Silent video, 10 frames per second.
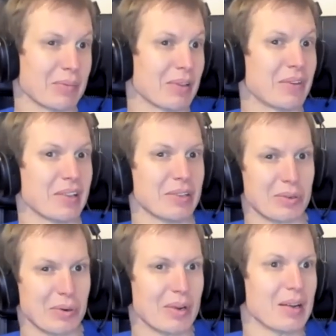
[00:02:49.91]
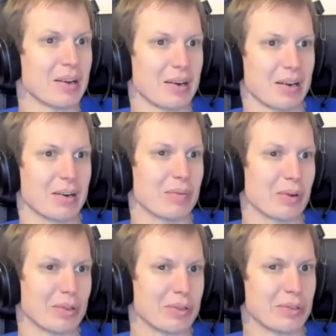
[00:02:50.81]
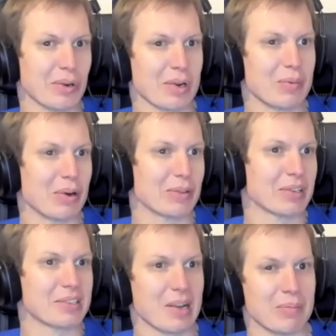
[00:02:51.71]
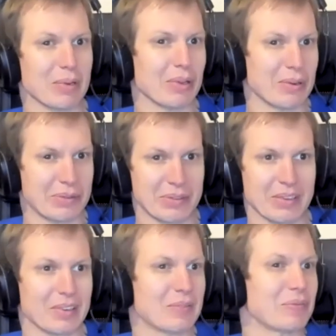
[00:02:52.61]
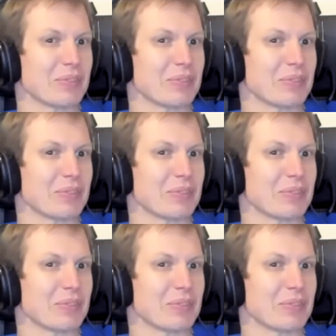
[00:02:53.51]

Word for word: But when you want to talk about example of